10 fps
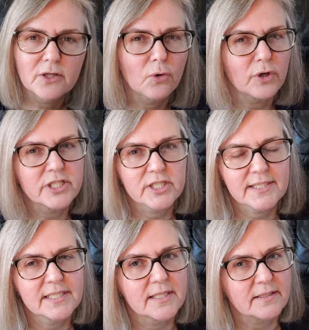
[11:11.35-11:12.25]
or it
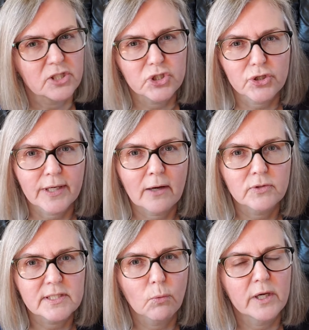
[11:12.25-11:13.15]
just doesn't turn
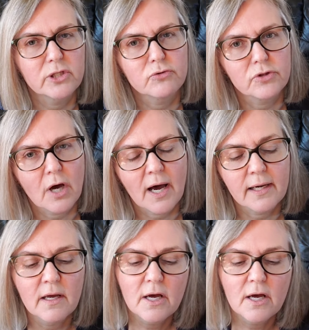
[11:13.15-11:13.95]
out what you thought.